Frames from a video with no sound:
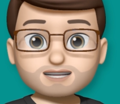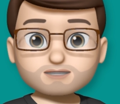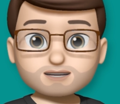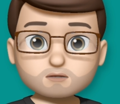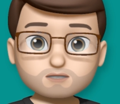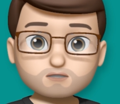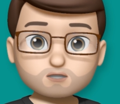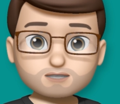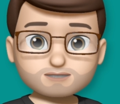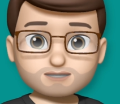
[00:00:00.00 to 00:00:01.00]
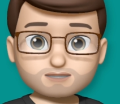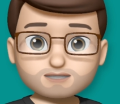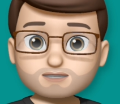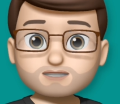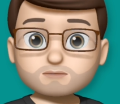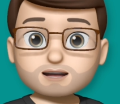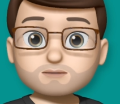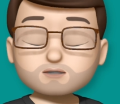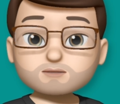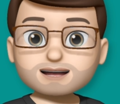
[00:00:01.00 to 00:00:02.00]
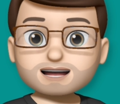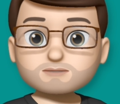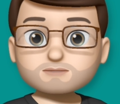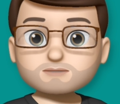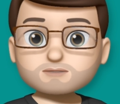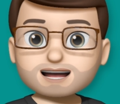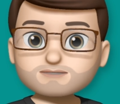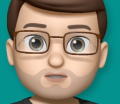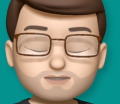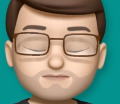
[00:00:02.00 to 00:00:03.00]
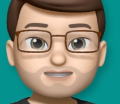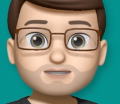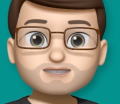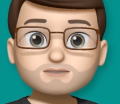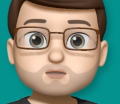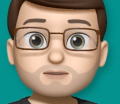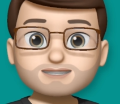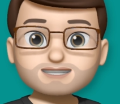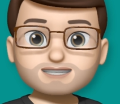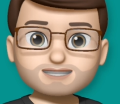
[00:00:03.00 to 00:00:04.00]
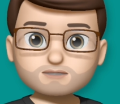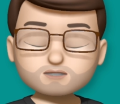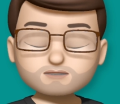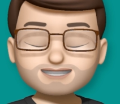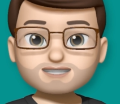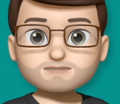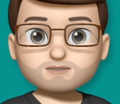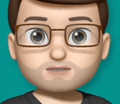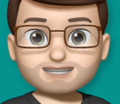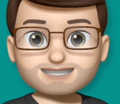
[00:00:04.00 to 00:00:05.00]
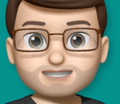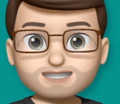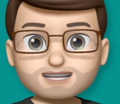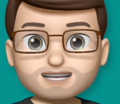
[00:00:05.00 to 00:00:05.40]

than I would have got if I'd just used the web normally. I haven't got to browse different websites, I haven't got to click through things.